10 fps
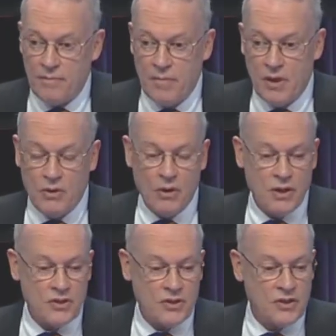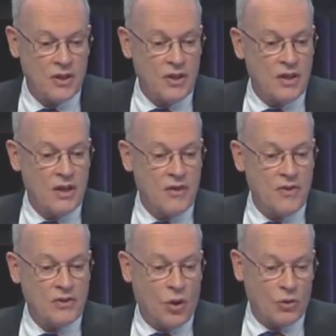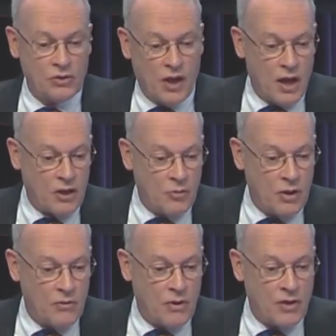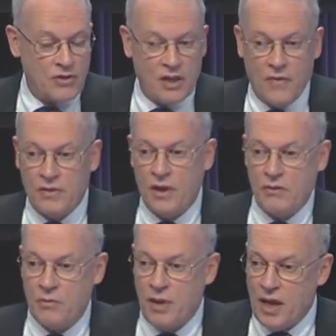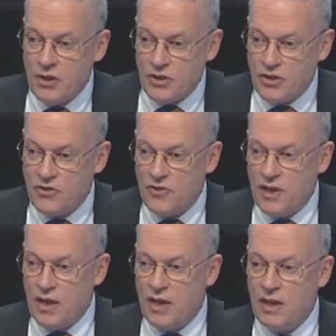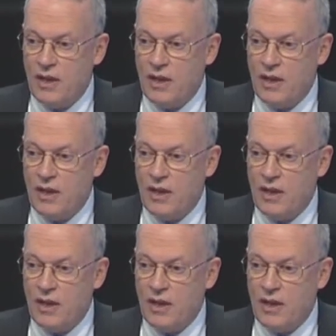Because the total document runs 700 pages, the